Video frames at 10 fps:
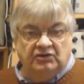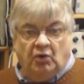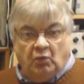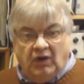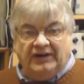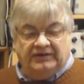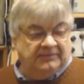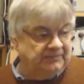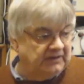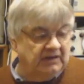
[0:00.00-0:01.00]
Not
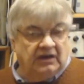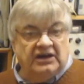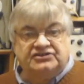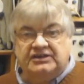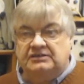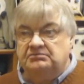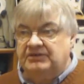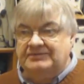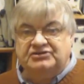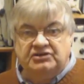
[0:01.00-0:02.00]
one. I used to get
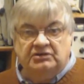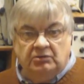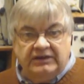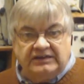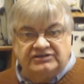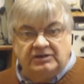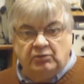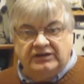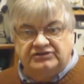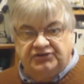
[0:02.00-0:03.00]
perhaps 2 a week,
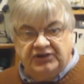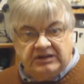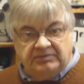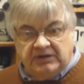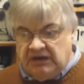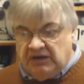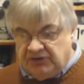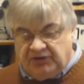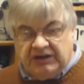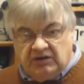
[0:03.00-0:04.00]
some weeks
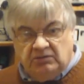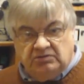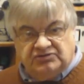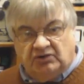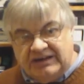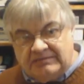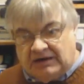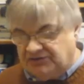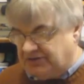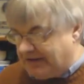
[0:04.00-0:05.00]
three calls or
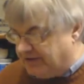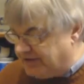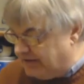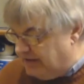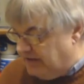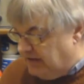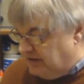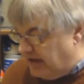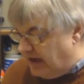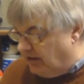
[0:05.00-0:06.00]
emails about it.
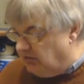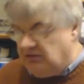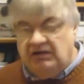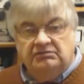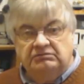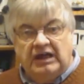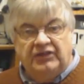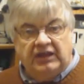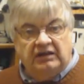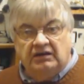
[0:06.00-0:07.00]
Now,
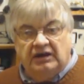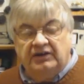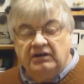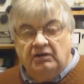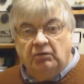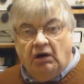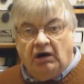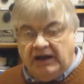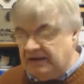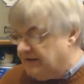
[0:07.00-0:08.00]
nothing. I don't know
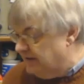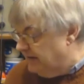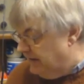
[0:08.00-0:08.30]
why.